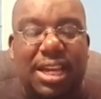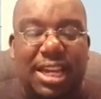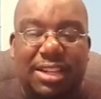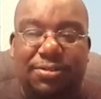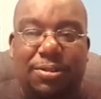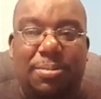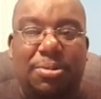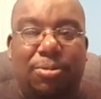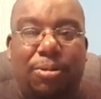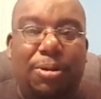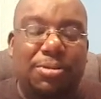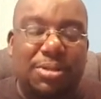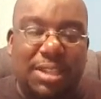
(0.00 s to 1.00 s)
is from a
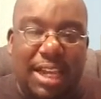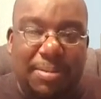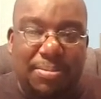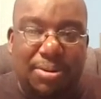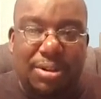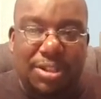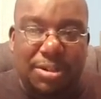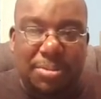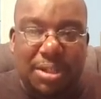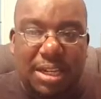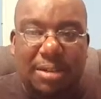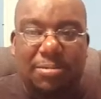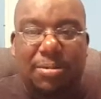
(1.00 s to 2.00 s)
wrong standpoint to
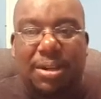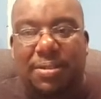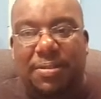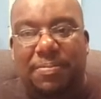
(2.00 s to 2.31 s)
begin with.